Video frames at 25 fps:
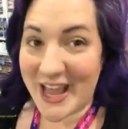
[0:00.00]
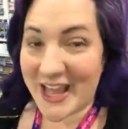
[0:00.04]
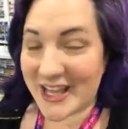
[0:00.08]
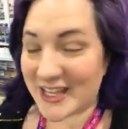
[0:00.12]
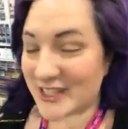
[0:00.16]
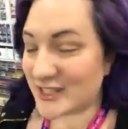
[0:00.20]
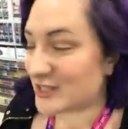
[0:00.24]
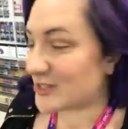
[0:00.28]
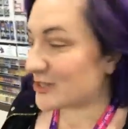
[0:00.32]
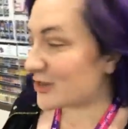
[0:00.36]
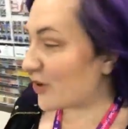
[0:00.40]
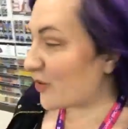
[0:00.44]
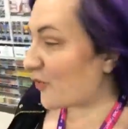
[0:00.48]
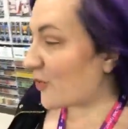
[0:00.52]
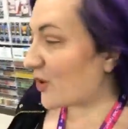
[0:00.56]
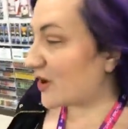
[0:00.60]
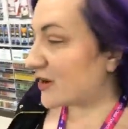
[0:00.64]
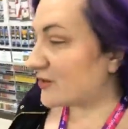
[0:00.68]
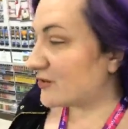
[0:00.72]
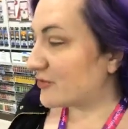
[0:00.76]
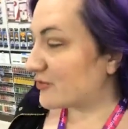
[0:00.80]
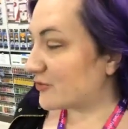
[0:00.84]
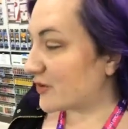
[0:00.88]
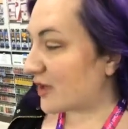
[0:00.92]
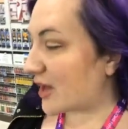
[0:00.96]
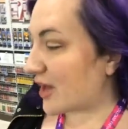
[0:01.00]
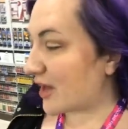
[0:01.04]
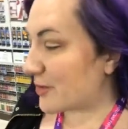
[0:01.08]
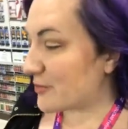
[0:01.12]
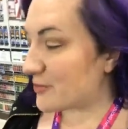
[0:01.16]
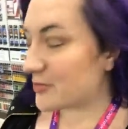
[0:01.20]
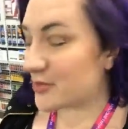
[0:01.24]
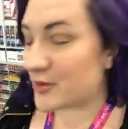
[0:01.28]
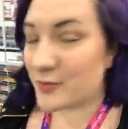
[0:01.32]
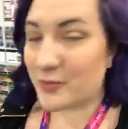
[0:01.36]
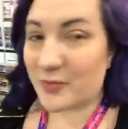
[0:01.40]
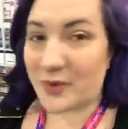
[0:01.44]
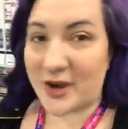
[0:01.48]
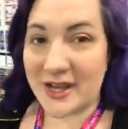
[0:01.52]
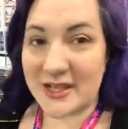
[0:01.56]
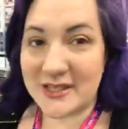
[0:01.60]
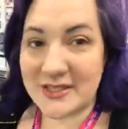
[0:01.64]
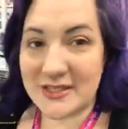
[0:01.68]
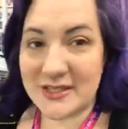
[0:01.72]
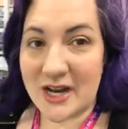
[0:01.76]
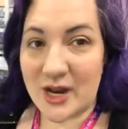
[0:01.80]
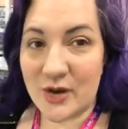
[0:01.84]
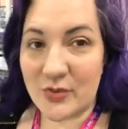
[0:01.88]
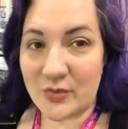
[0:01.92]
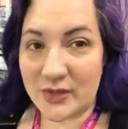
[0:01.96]
And so one of the
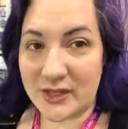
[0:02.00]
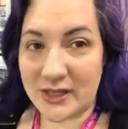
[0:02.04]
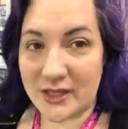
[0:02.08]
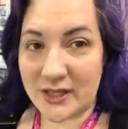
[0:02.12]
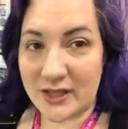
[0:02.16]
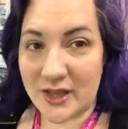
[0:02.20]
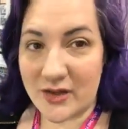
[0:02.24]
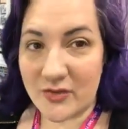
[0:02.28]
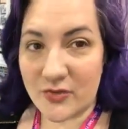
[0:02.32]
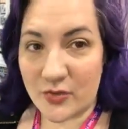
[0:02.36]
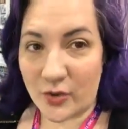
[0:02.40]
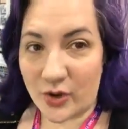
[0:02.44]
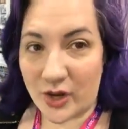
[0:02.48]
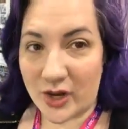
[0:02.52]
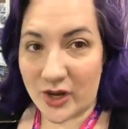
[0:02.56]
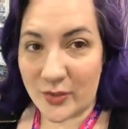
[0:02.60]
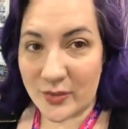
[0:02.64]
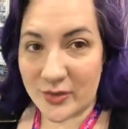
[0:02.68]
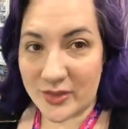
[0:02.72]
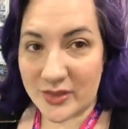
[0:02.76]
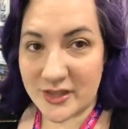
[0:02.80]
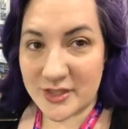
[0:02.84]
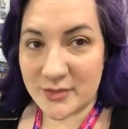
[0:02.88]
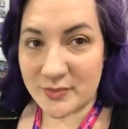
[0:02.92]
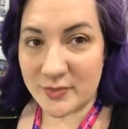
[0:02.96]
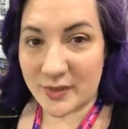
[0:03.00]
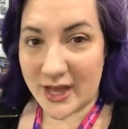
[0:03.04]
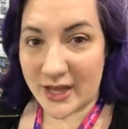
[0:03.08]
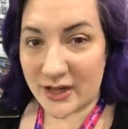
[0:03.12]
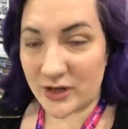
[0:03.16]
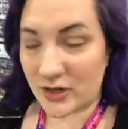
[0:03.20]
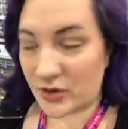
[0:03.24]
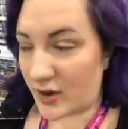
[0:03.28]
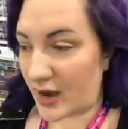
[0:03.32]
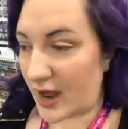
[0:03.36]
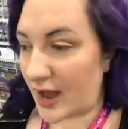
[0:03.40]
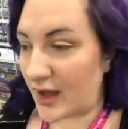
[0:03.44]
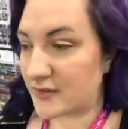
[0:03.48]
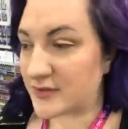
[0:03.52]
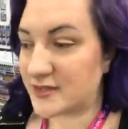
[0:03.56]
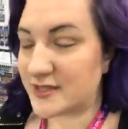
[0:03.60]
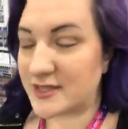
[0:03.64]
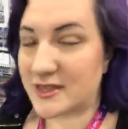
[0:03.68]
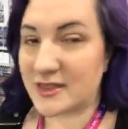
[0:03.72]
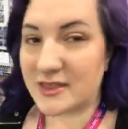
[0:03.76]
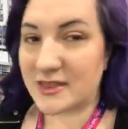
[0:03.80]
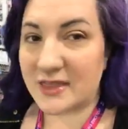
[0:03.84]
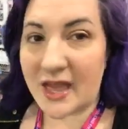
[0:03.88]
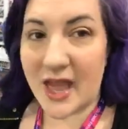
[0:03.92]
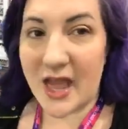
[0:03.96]
brands that I really love working with is Plaid Crafts.